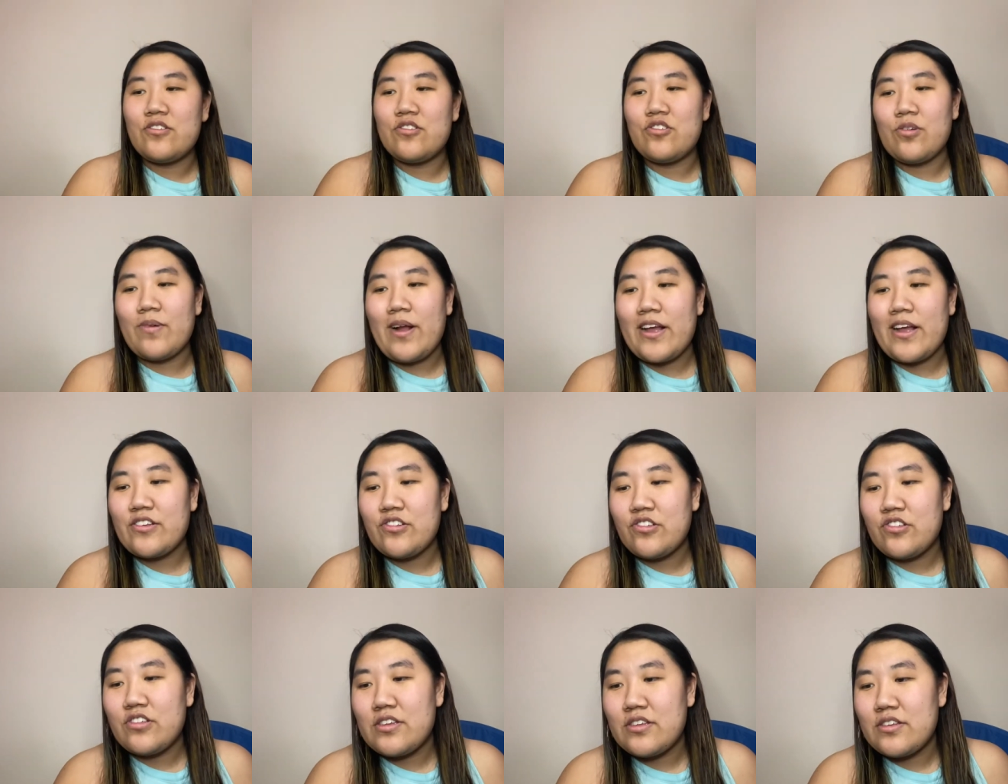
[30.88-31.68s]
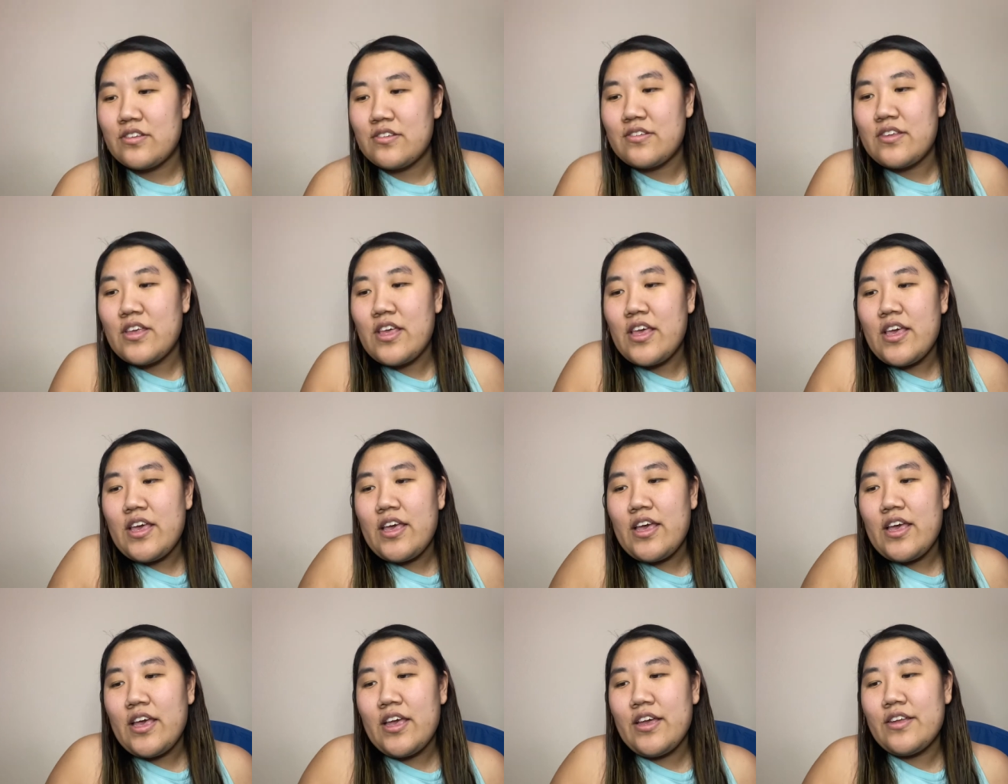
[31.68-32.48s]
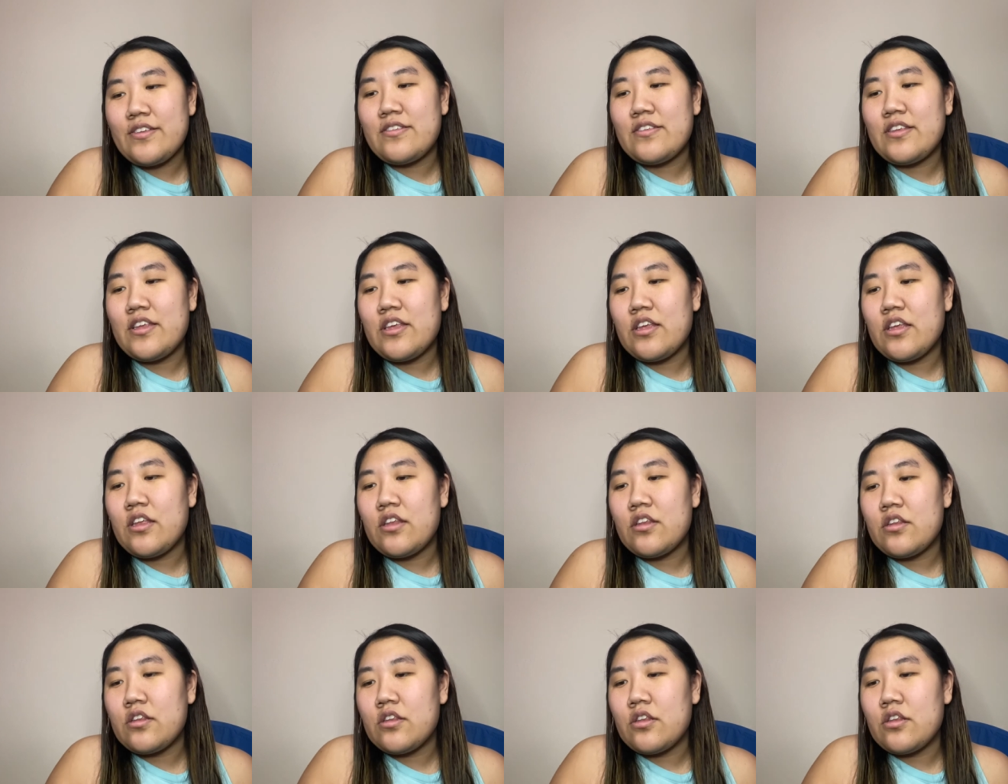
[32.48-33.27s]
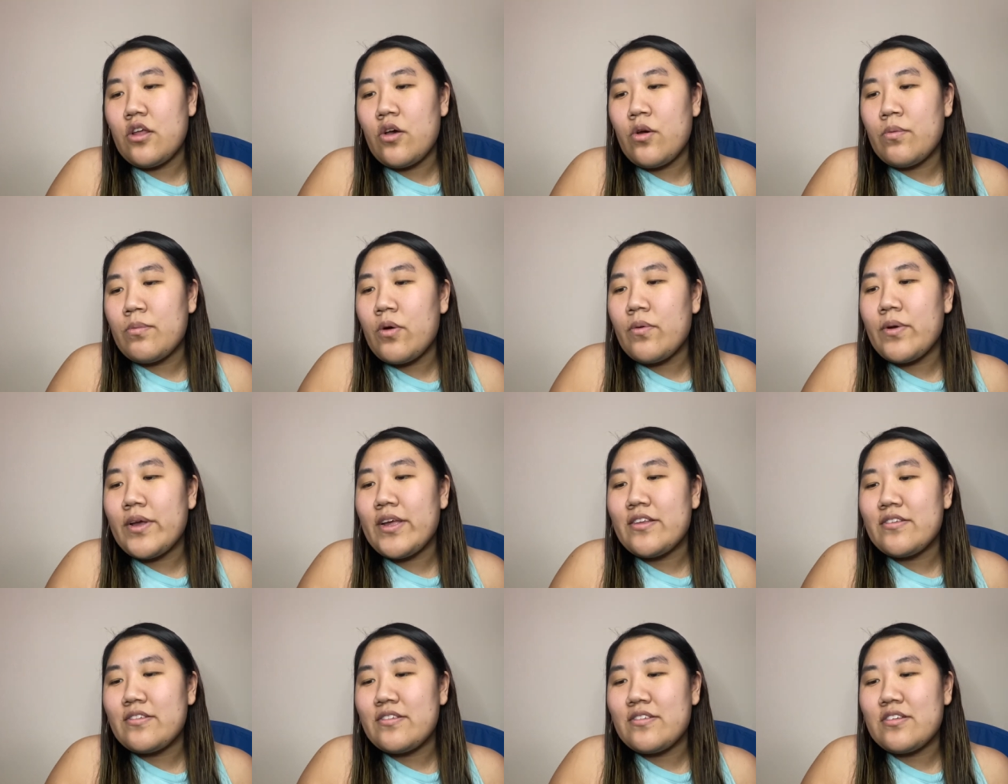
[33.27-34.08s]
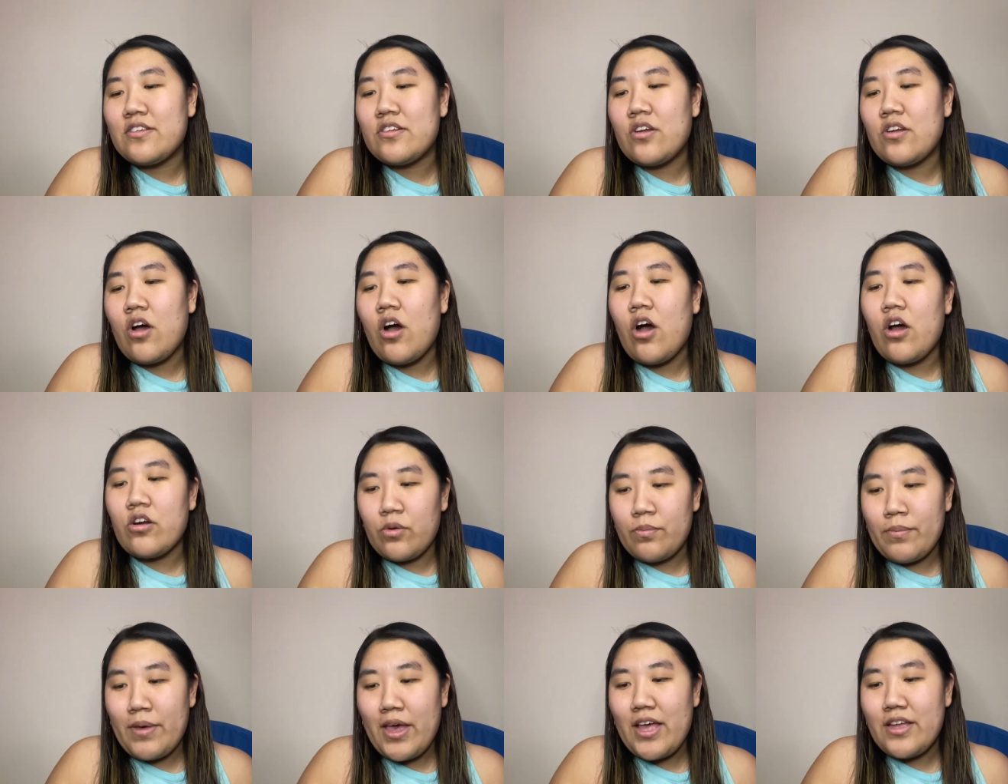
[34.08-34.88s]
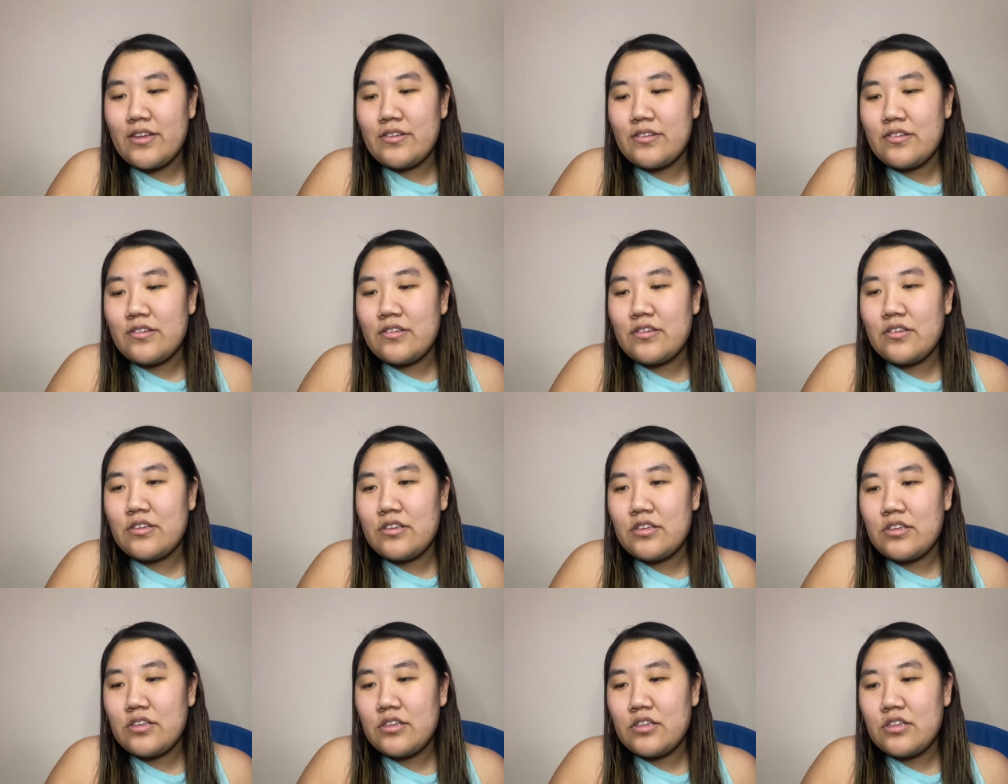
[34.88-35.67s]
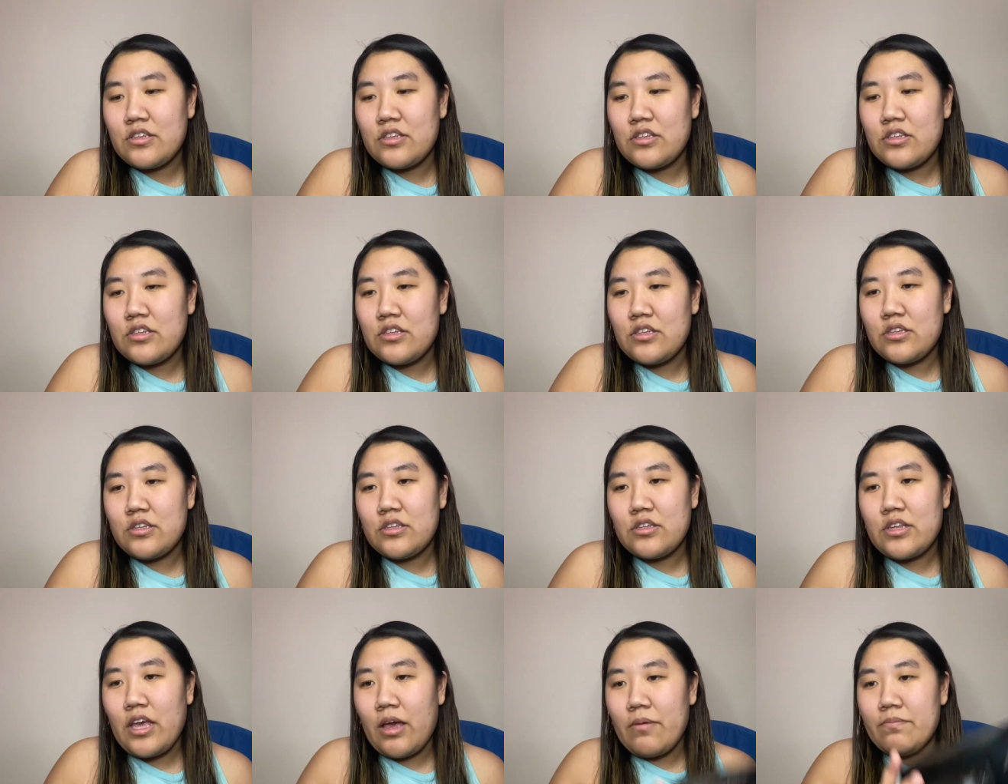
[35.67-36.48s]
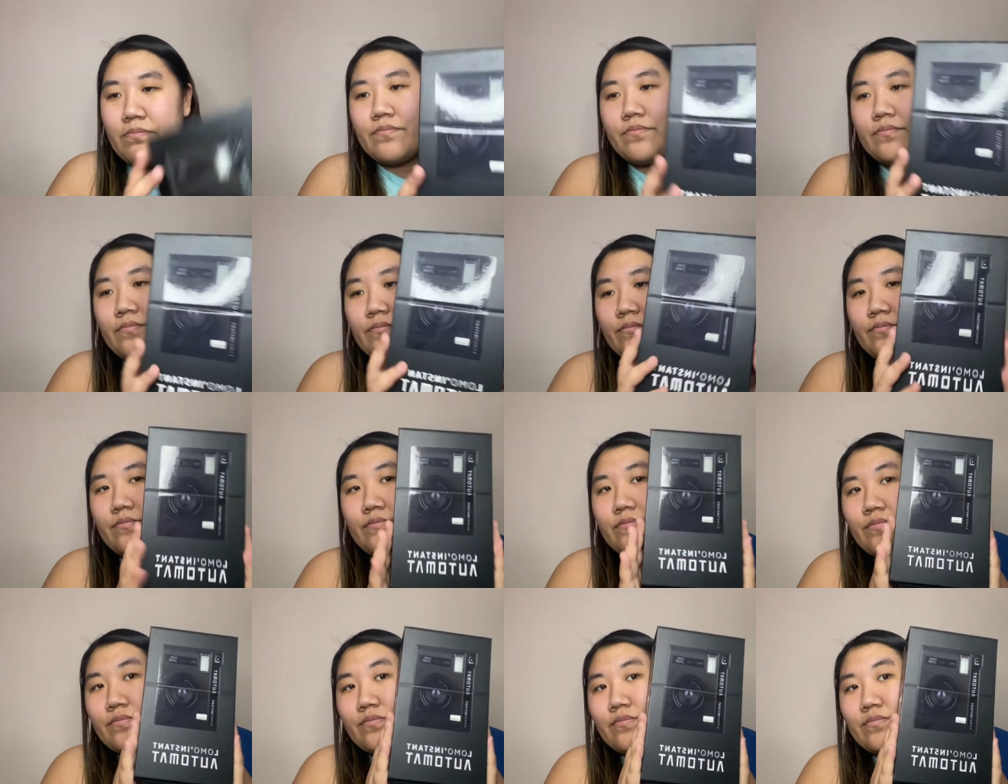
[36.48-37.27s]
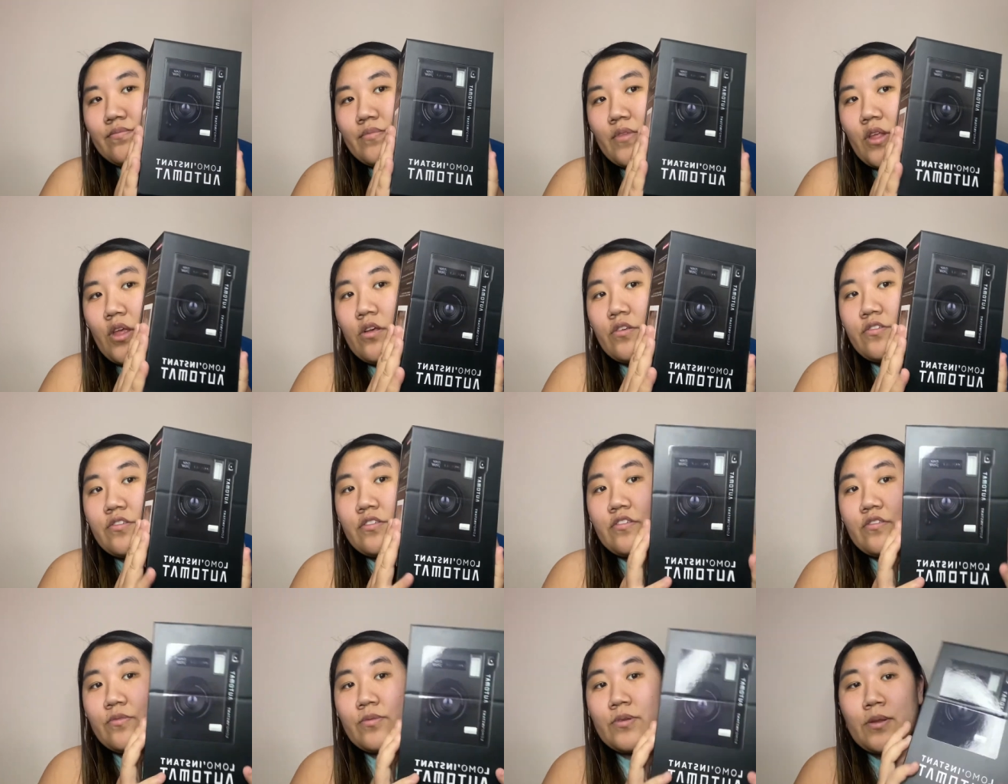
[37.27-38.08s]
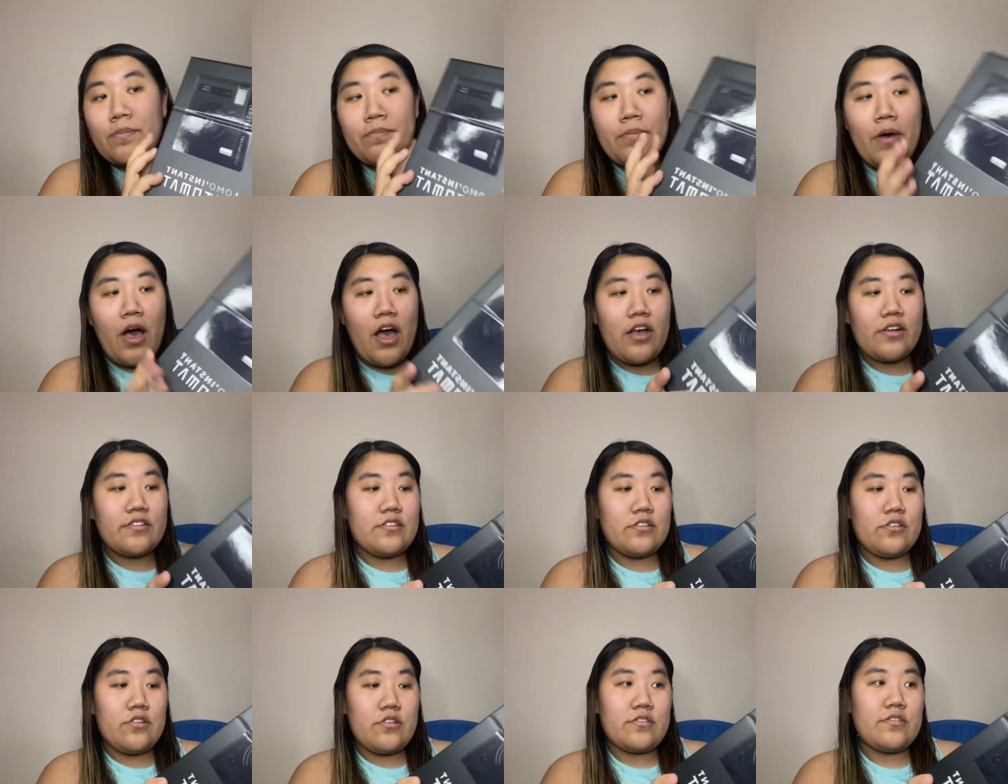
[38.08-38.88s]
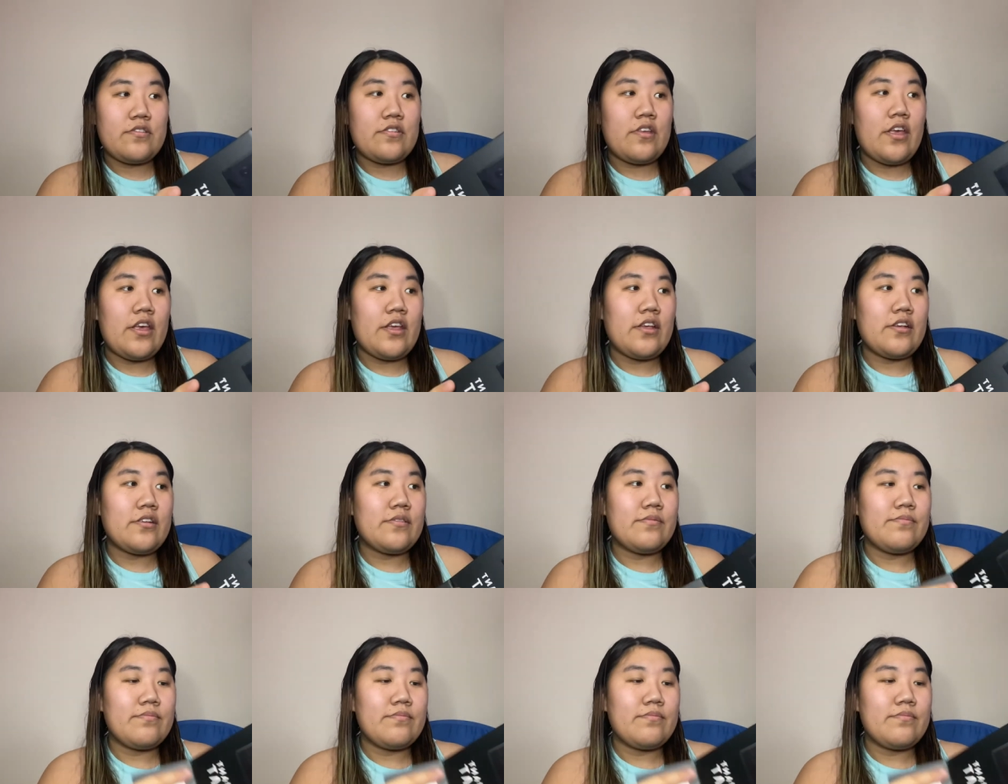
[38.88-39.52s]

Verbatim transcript: directions. It's the Lomo Instant Automat. Yeah. So this is what the box looks like.